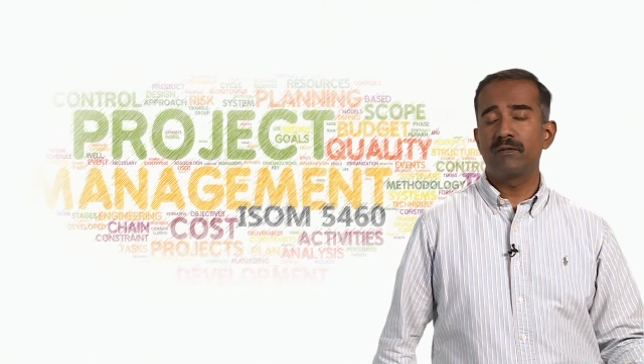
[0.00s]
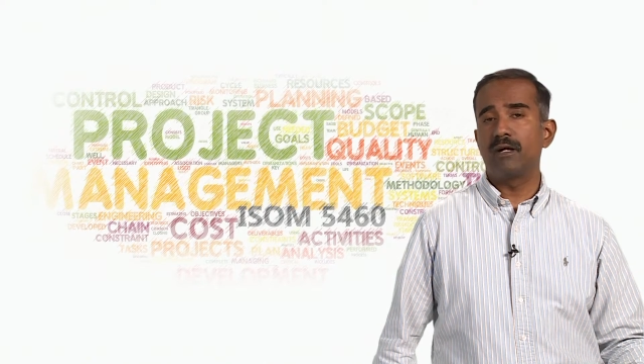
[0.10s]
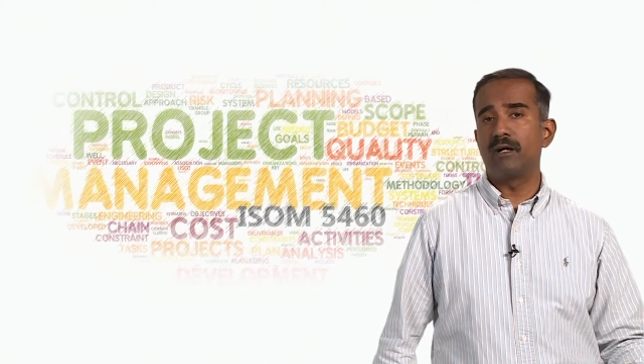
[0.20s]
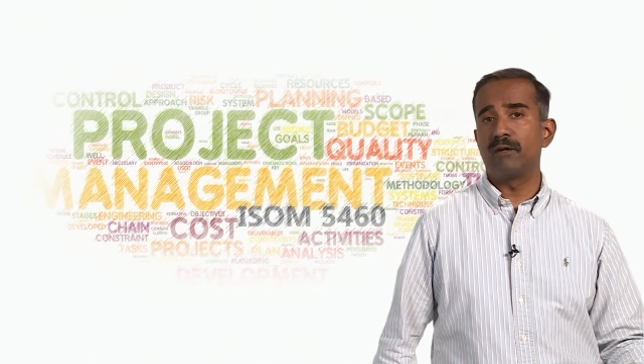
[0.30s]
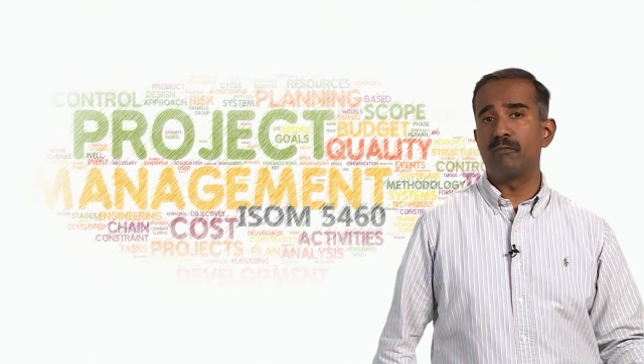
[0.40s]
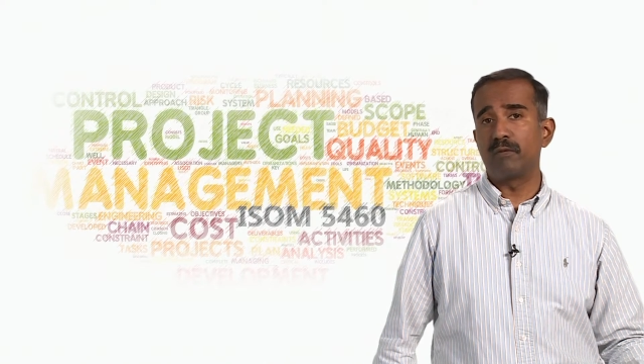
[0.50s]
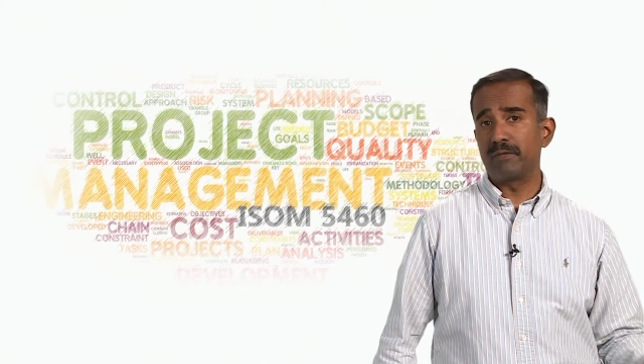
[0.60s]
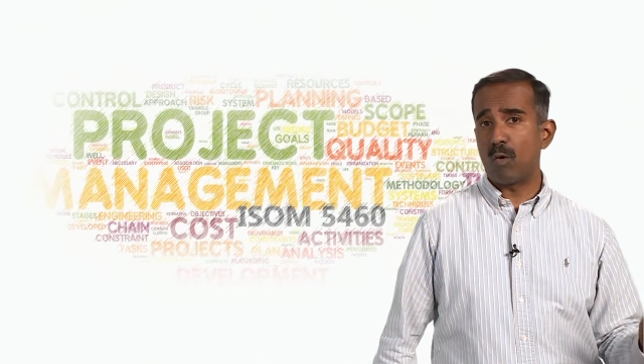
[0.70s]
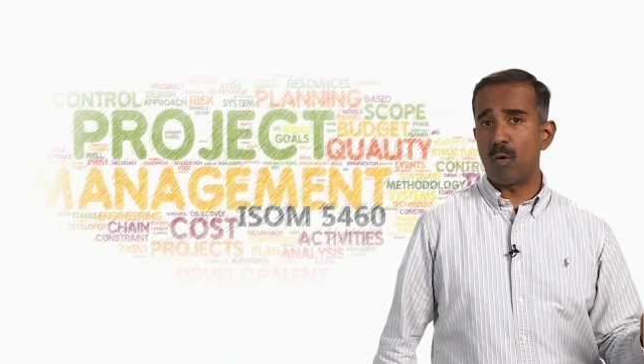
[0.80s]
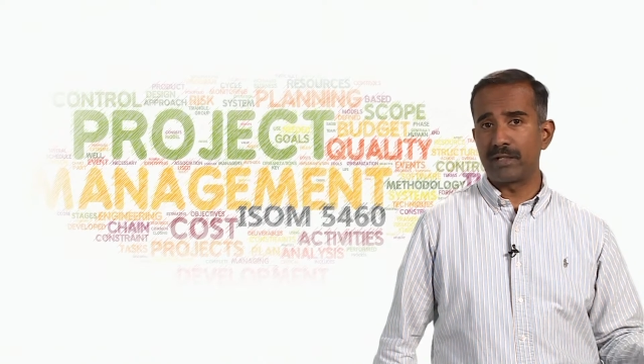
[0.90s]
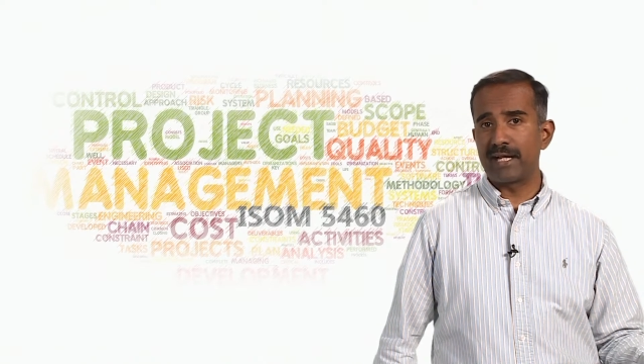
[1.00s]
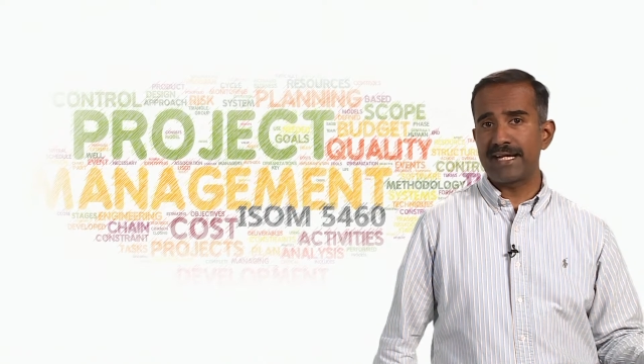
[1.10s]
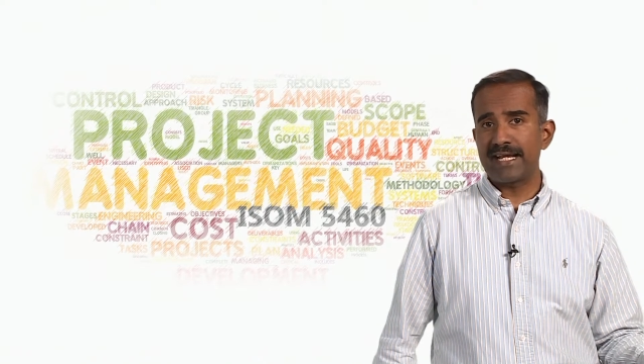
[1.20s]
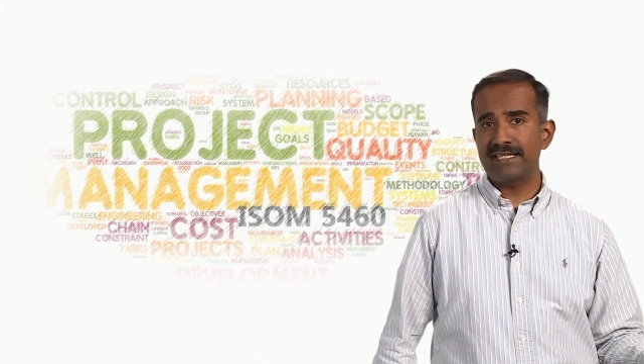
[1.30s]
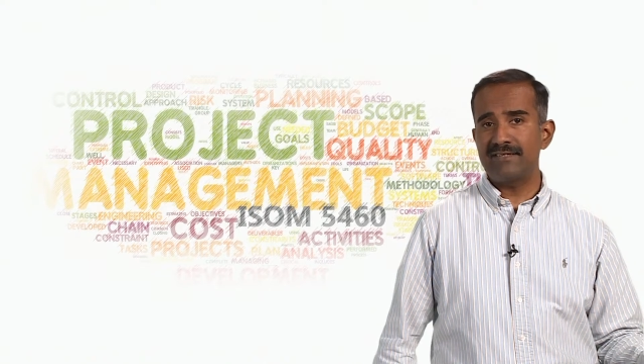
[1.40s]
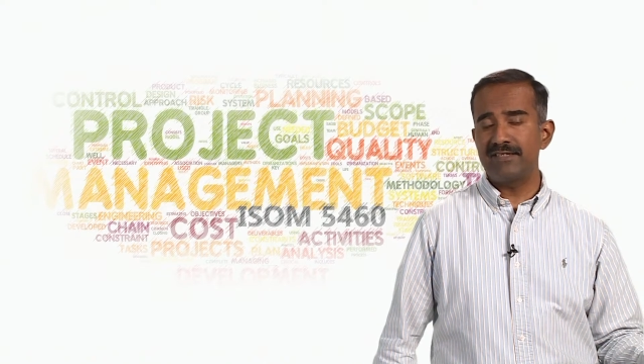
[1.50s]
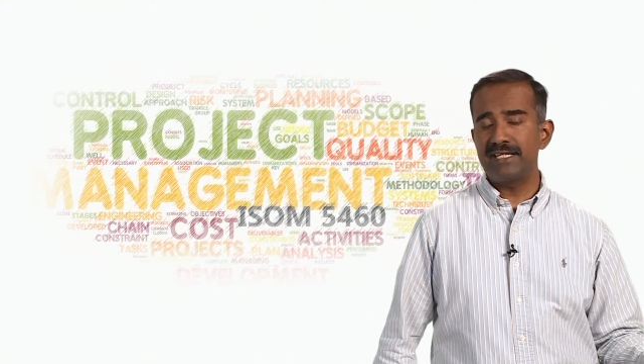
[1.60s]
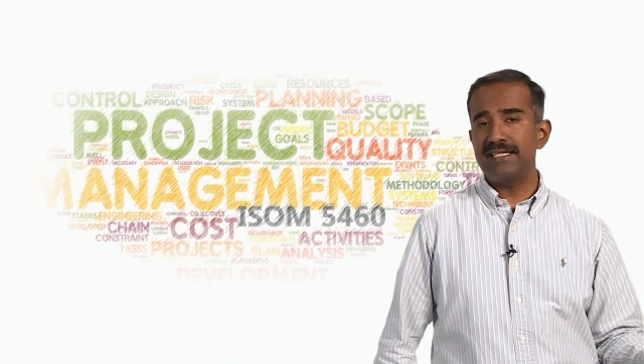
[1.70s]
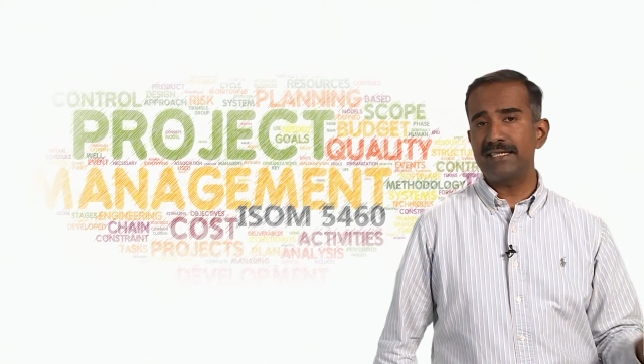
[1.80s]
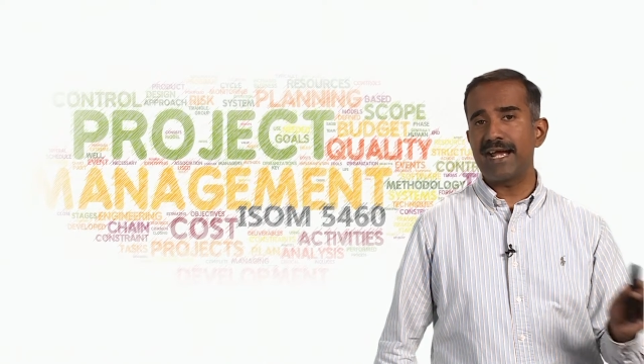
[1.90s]
online
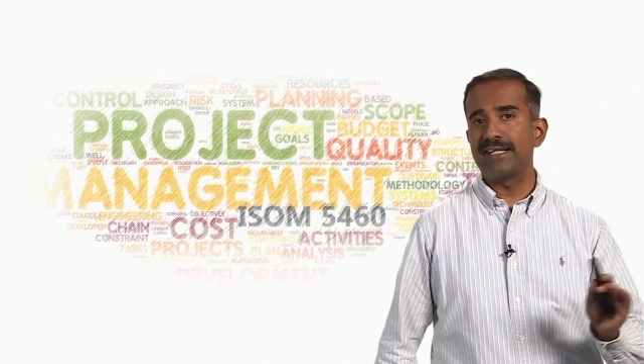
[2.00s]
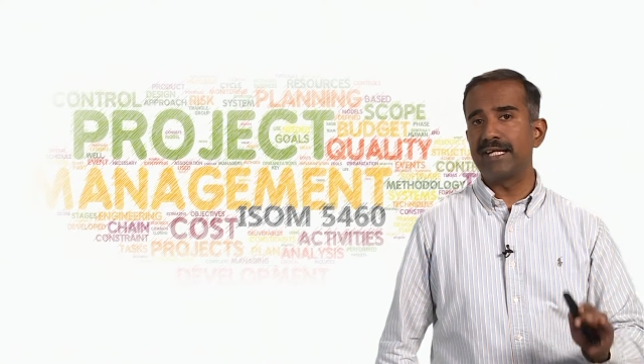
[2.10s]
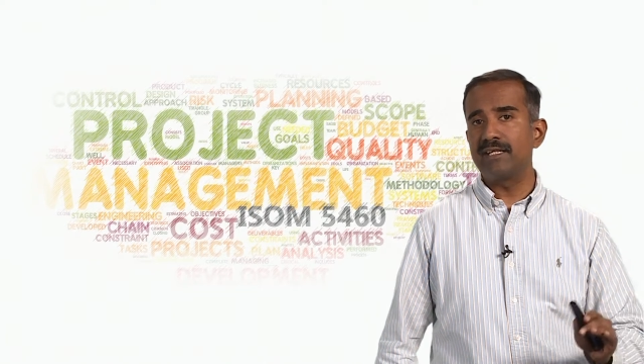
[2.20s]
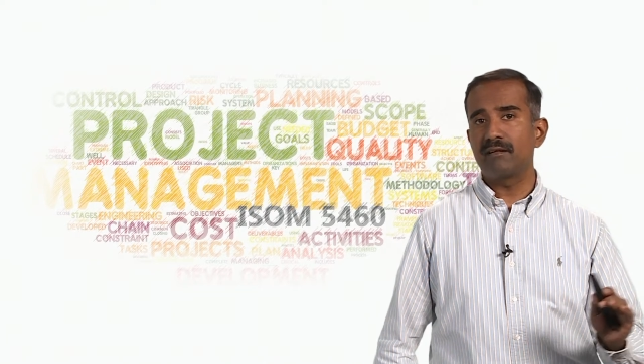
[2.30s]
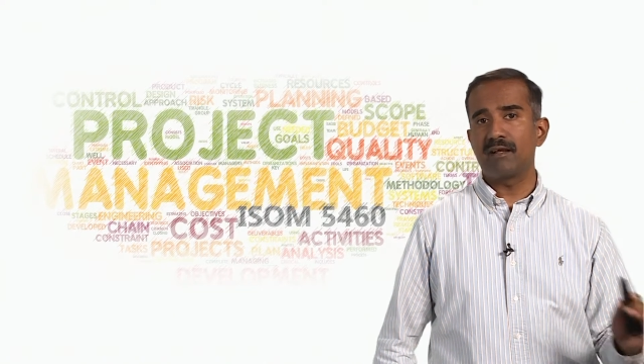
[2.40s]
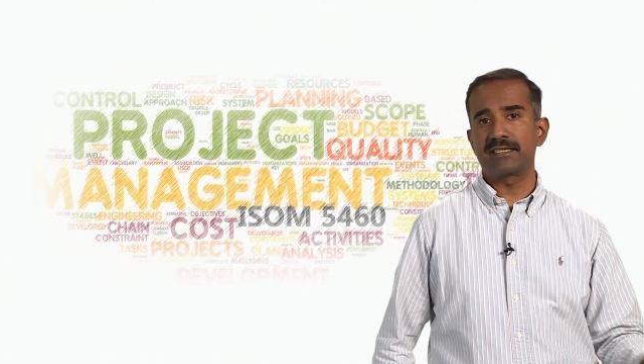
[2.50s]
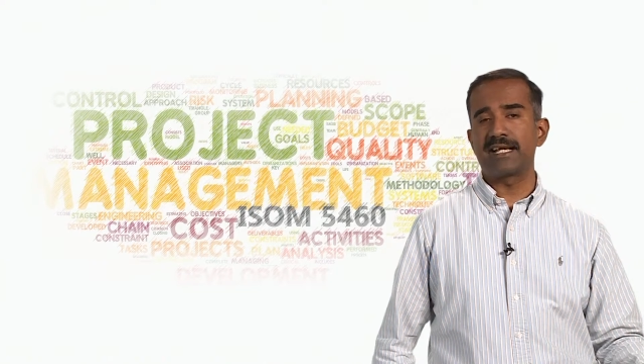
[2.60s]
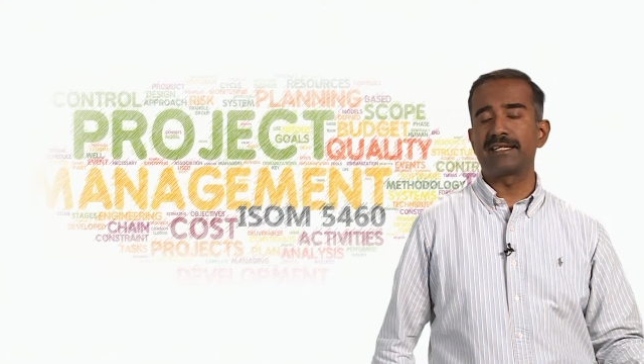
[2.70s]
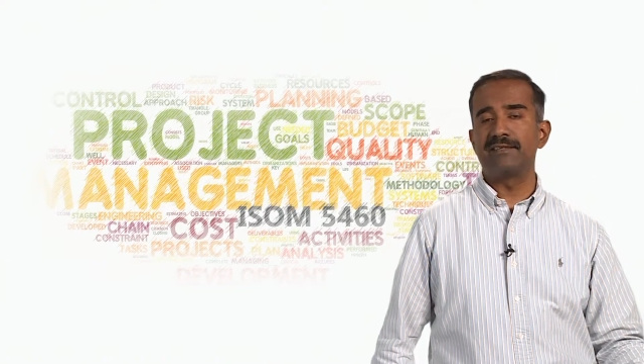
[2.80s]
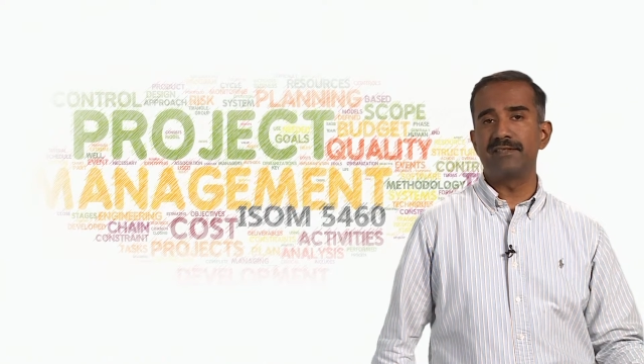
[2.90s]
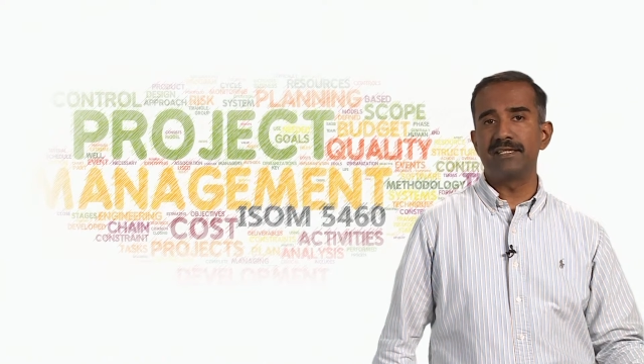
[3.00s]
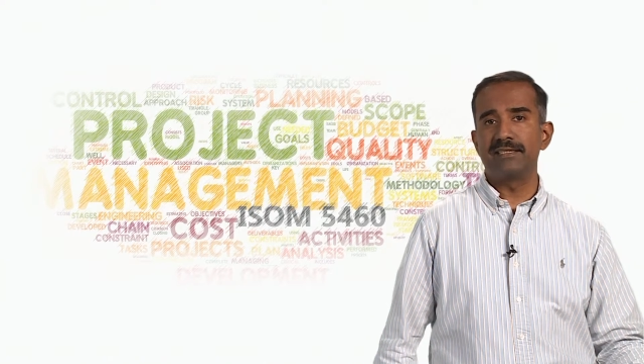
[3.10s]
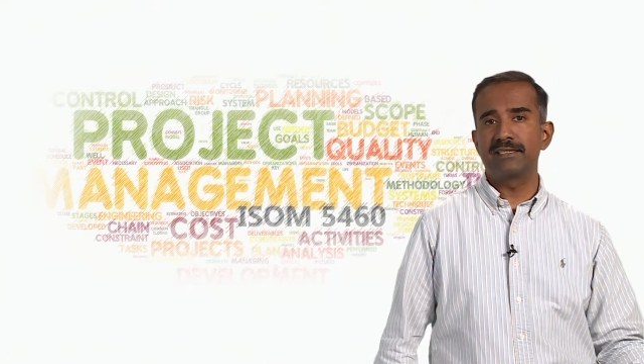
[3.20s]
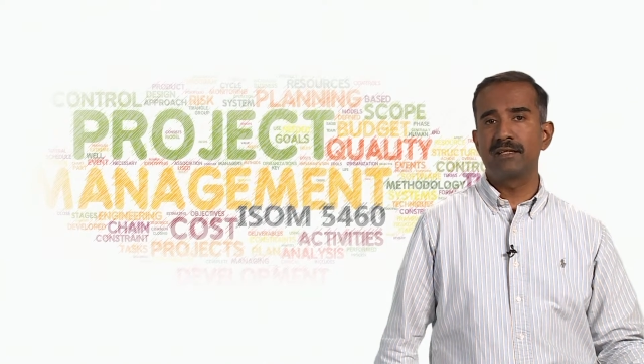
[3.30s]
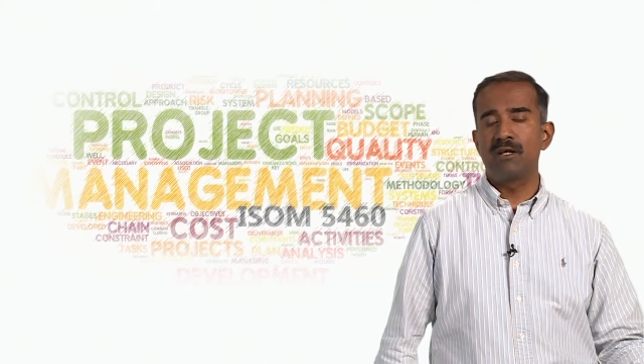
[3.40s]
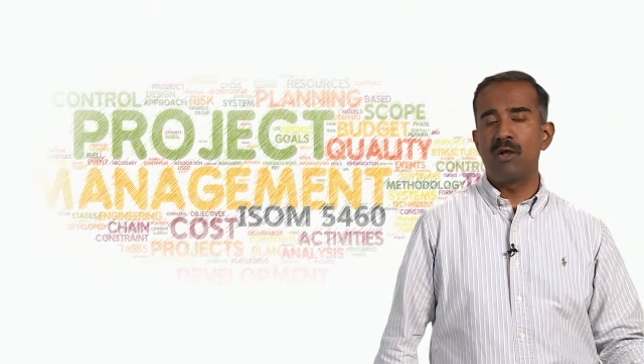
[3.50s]
activities and in-class activities.